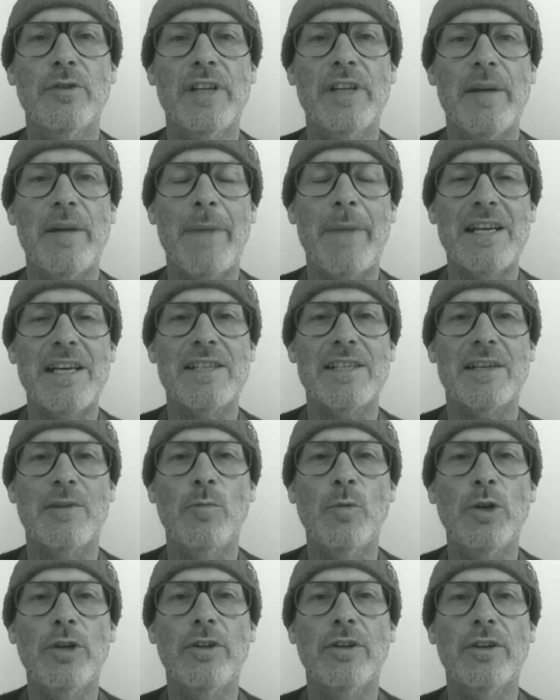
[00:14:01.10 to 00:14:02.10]
amazing
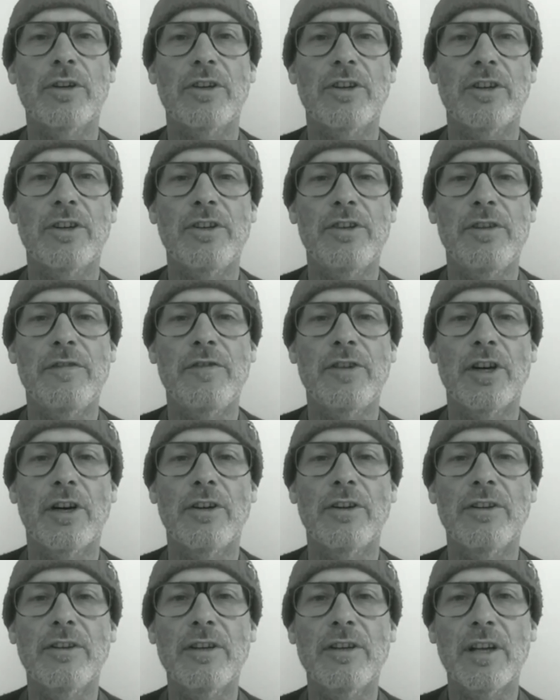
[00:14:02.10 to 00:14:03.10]
work that you've
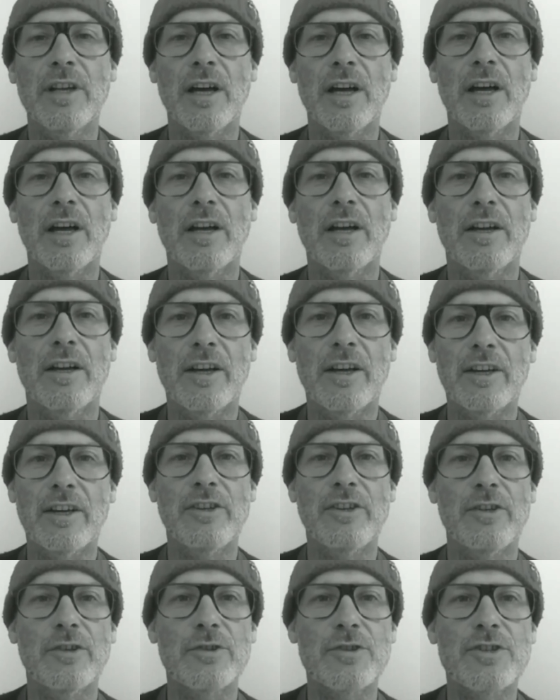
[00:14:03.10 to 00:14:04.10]
done uh, at
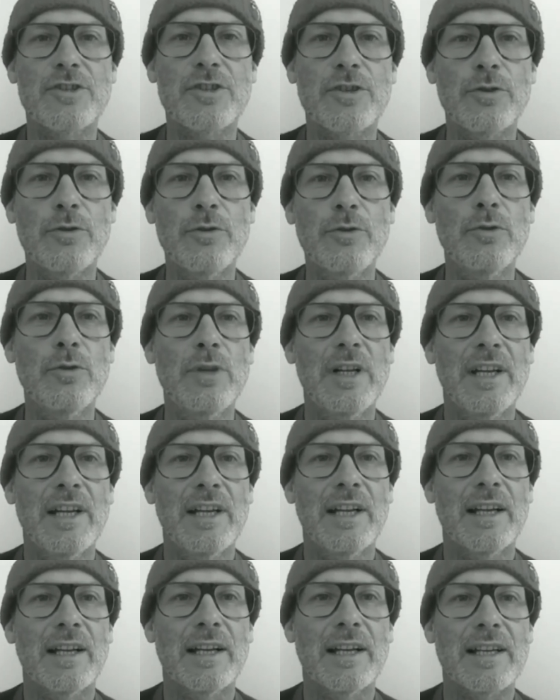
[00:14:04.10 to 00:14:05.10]
your school.
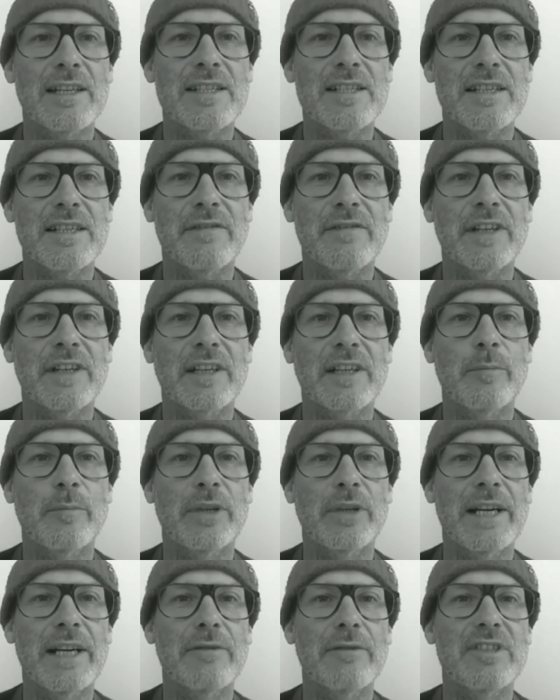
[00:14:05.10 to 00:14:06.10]
Let's see if I can
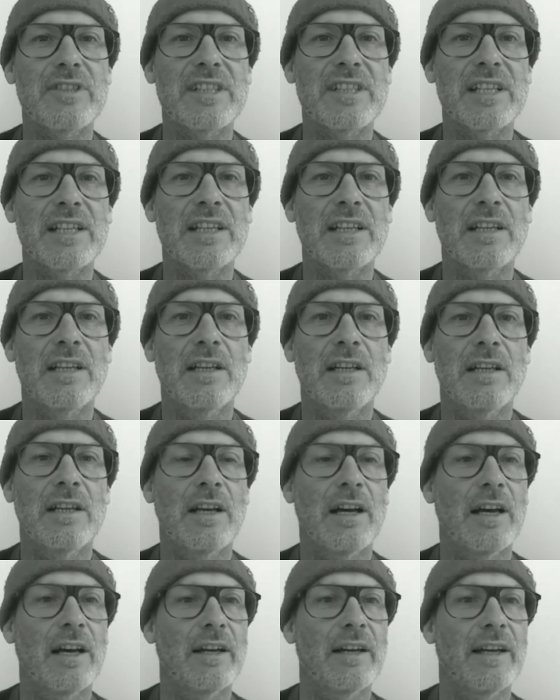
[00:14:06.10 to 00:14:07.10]
pronounce it
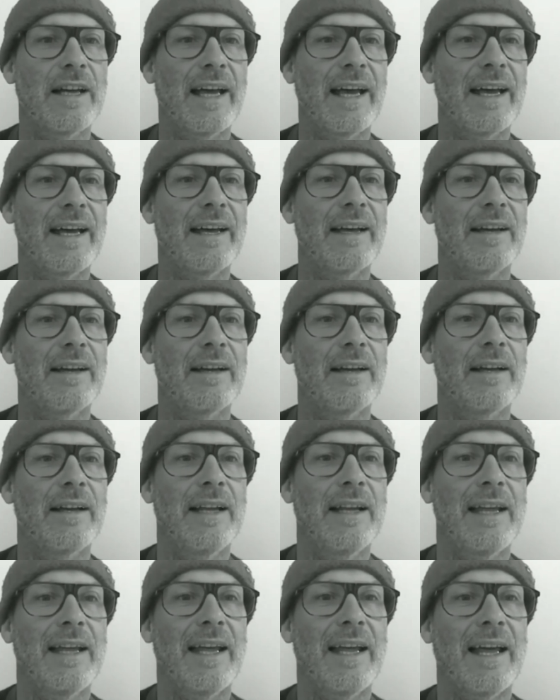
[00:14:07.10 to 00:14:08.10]
uh, uh
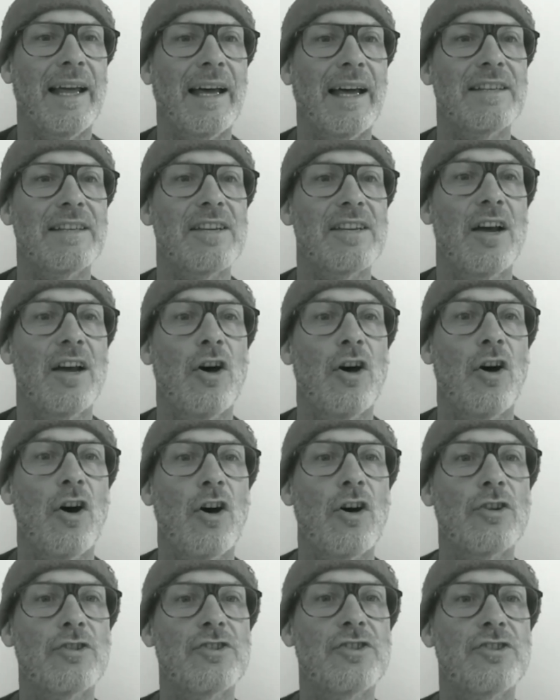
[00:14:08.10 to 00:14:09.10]
at
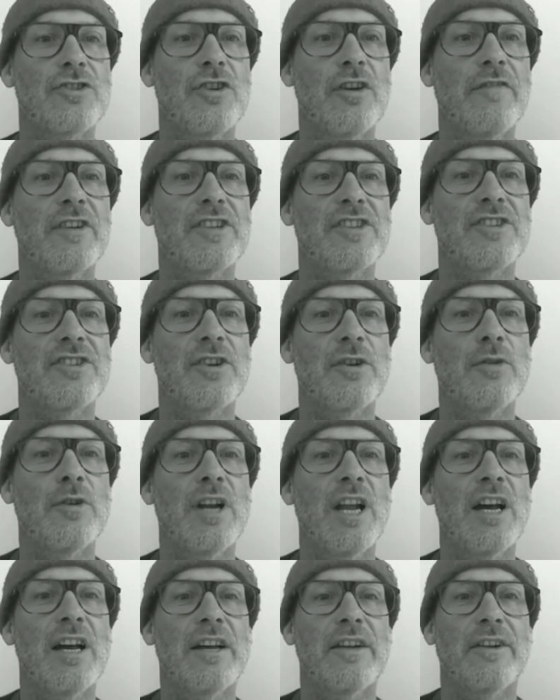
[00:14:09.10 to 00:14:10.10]

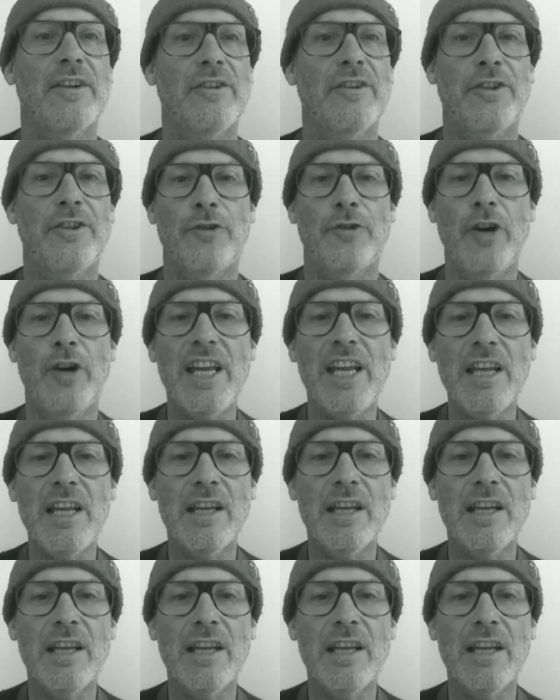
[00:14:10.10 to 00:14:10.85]
Osnovasola 3